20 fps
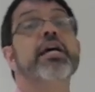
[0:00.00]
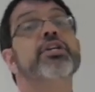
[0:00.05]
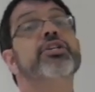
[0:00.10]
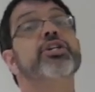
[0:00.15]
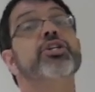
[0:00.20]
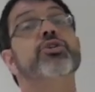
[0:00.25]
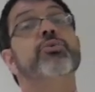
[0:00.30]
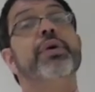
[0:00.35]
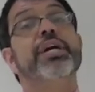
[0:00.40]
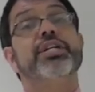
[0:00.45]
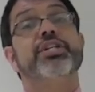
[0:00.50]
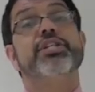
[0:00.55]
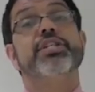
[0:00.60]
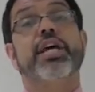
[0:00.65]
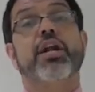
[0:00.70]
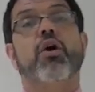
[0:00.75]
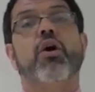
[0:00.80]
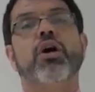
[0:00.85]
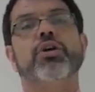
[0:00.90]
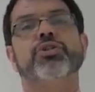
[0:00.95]
situations
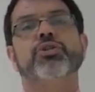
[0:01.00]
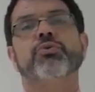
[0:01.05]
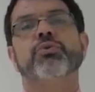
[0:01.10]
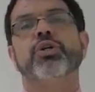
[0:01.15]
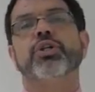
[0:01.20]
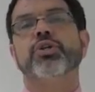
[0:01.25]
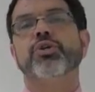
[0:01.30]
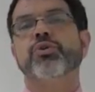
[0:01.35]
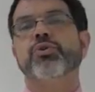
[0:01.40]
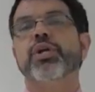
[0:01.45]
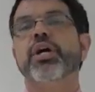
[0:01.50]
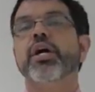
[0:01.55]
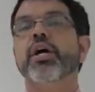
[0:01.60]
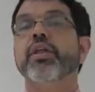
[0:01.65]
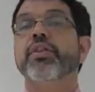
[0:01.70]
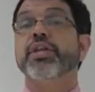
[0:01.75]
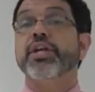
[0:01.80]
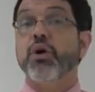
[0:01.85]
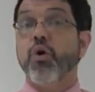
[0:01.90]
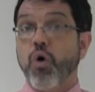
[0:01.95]
that also include
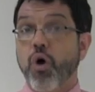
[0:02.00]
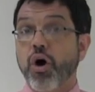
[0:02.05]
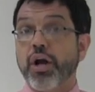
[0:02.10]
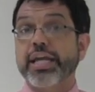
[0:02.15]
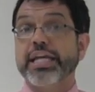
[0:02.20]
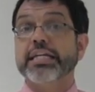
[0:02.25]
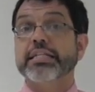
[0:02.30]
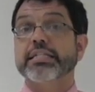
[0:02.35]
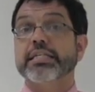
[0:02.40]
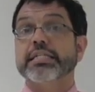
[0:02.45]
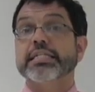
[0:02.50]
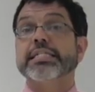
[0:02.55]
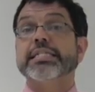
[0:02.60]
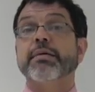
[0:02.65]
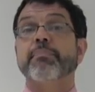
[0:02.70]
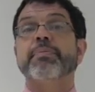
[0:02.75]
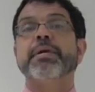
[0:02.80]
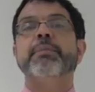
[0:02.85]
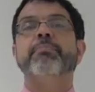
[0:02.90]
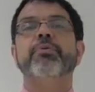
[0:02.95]
the audiences and the
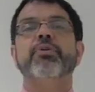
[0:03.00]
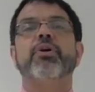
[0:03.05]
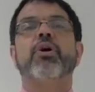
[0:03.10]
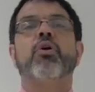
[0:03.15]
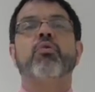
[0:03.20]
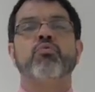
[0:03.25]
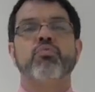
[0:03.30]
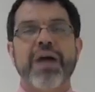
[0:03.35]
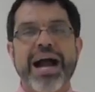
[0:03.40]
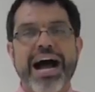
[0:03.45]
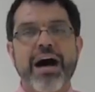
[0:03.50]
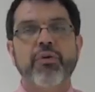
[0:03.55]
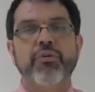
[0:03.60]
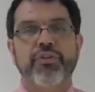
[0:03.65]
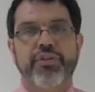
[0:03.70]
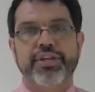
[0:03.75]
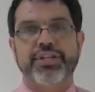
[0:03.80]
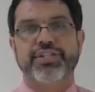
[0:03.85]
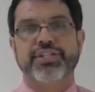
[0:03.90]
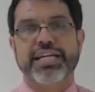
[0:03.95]
people
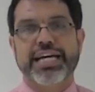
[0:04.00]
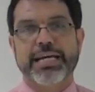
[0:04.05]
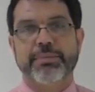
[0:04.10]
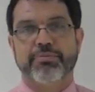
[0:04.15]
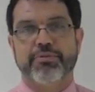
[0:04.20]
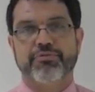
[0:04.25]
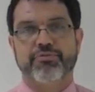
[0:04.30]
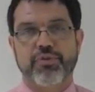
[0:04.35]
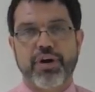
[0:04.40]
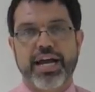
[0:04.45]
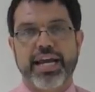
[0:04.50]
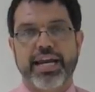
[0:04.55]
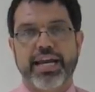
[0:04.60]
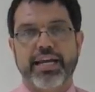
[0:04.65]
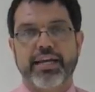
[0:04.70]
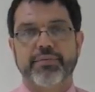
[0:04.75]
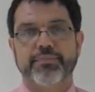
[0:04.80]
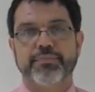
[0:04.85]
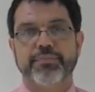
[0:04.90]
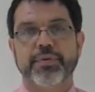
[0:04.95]
around this type of
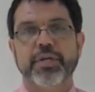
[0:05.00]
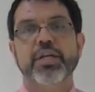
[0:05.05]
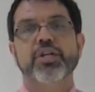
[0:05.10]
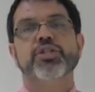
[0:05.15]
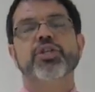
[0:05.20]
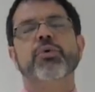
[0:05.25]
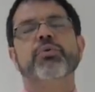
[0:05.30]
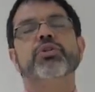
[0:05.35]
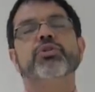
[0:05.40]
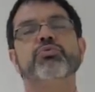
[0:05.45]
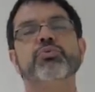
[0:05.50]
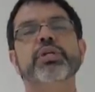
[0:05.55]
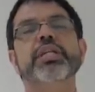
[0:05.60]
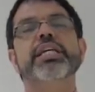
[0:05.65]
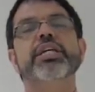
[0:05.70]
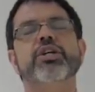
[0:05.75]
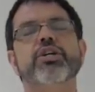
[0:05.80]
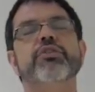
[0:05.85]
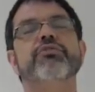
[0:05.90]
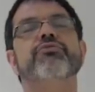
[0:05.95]
writing. So it's
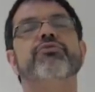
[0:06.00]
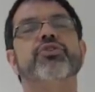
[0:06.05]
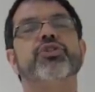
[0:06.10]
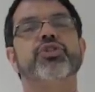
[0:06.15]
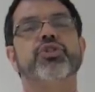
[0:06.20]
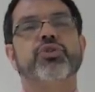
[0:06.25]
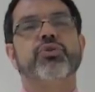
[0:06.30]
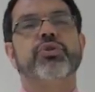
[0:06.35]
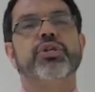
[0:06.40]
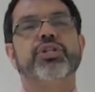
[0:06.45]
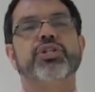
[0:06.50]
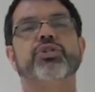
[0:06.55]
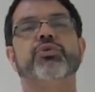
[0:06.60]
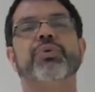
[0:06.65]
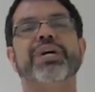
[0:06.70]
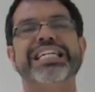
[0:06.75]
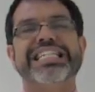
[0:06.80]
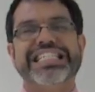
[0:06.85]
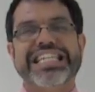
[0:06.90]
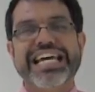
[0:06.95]
really good for students to
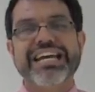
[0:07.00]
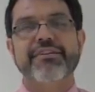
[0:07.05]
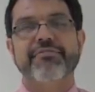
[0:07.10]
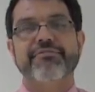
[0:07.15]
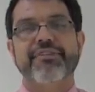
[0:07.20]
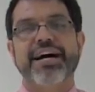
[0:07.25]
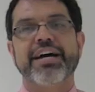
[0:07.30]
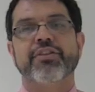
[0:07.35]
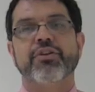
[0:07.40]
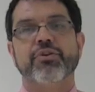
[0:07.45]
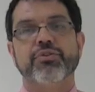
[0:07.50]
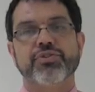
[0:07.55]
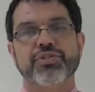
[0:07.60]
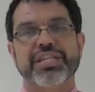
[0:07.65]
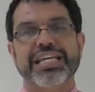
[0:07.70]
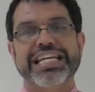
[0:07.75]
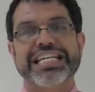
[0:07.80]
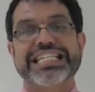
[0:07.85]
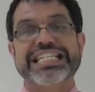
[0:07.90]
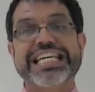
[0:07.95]
identify those
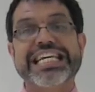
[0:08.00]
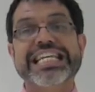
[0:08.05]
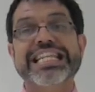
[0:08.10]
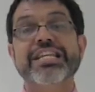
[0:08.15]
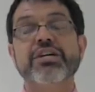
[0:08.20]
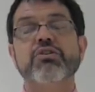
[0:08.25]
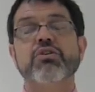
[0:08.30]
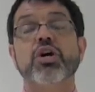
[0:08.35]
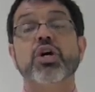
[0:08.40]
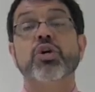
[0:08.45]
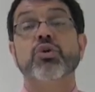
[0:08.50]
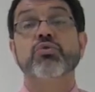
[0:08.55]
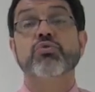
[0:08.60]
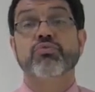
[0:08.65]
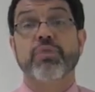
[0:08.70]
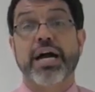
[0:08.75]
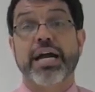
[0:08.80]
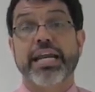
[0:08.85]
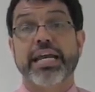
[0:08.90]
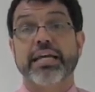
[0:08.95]
things in their own
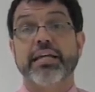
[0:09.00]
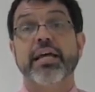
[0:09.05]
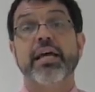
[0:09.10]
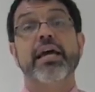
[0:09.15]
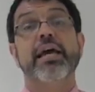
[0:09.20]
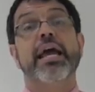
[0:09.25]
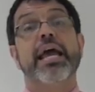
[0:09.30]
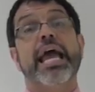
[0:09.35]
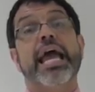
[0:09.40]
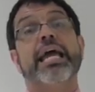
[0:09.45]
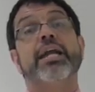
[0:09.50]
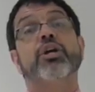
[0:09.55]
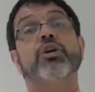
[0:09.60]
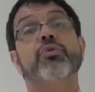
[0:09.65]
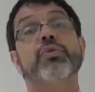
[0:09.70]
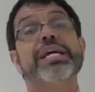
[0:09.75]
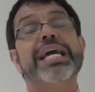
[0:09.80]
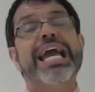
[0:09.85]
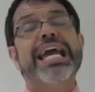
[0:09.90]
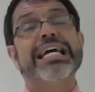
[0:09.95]
writing and
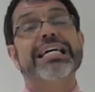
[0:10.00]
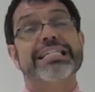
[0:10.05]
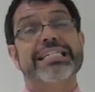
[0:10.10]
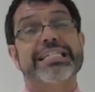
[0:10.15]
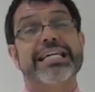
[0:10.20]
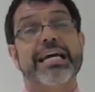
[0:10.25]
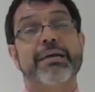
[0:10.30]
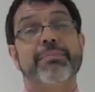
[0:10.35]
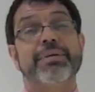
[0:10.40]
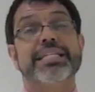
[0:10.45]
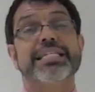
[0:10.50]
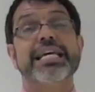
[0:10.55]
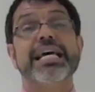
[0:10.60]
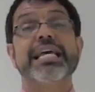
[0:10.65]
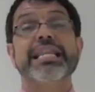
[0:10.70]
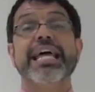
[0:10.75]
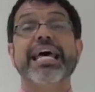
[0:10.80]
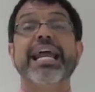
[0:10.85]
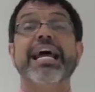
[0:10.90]
create assignments that